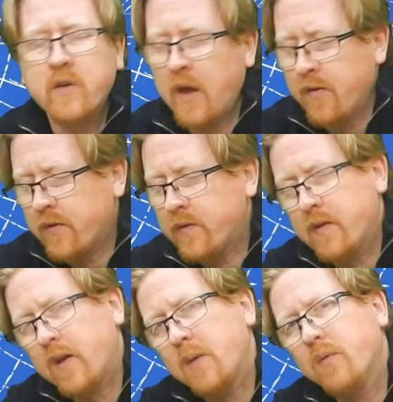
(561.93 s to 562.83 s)
Okay, this is a
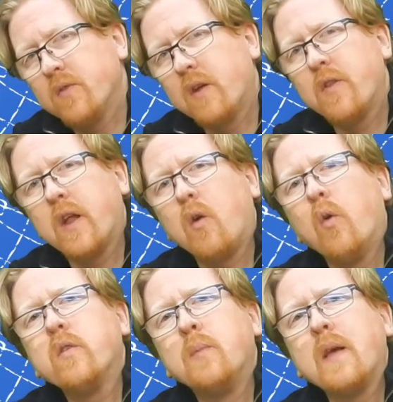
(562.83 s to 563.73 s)
type of lever that
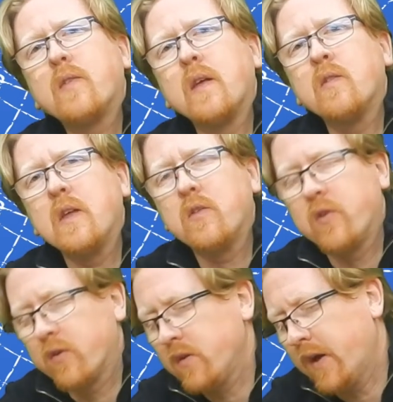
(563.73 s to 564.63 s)
always makes things
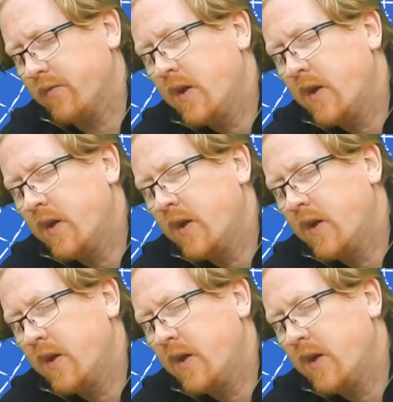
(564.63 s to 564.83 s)
easier to lift.